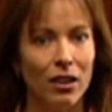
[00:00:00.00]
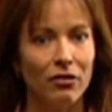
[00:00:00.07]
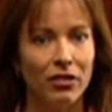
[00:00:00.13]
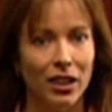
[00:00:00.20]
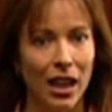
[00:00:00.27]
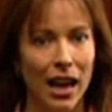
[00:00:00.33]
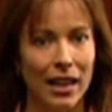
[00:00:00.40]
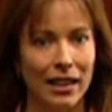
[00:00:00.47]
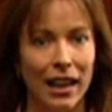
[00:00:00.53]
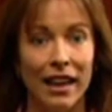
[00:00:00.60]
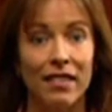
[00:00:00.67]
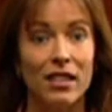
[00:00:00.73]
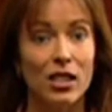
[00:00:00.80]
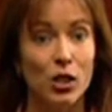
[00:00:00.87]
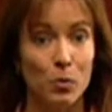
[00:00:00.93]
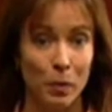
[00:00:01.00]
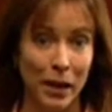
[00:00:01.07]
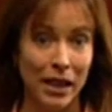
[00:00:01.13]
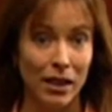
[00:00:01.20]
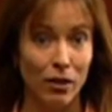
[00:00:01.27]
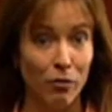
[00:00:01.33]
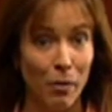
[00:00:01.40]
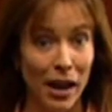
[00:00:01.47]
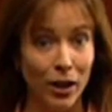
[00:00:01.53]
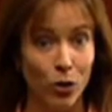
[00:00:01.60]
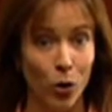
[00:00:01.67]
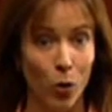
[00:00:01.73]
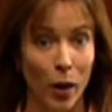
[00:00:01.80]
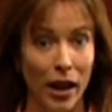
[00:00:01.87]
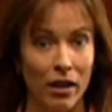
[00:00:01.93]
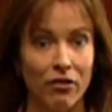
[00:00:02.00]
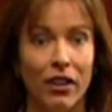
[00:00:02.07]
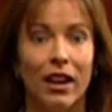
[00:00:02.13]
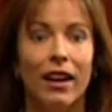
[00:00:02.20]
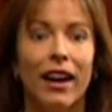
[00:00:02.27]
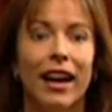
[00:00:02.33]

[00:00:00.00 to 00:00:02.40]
of light and the speed of microwave